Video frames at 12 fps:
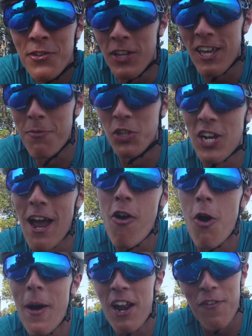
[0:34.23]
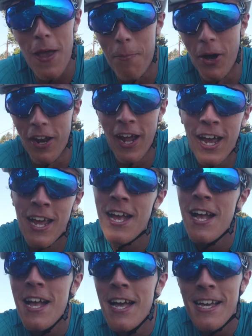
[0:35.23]
doesn't give much aerial benefit, but
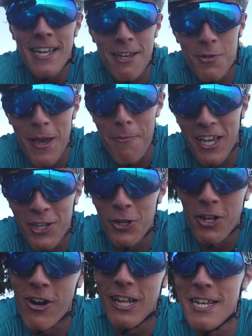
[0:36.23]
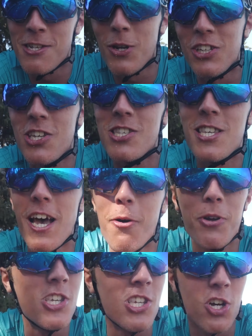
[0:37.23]
keeps me a bit cooler at least, which is
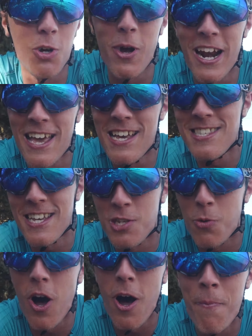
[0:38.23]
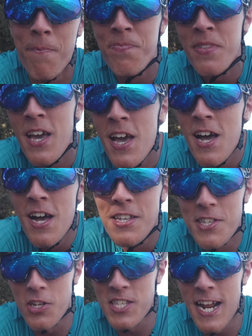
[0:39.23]
uh, which is good when it is this warm.
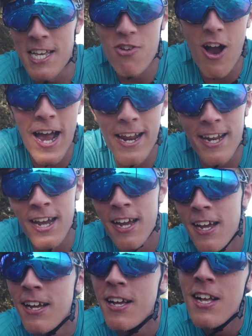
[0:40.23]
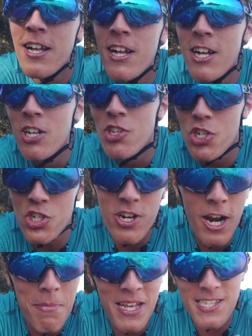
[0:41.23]
So today's ride, just
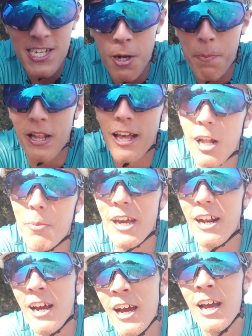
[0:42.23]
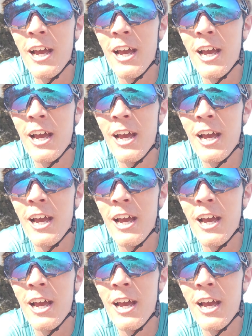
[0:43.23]
trying to mix it up a little bit.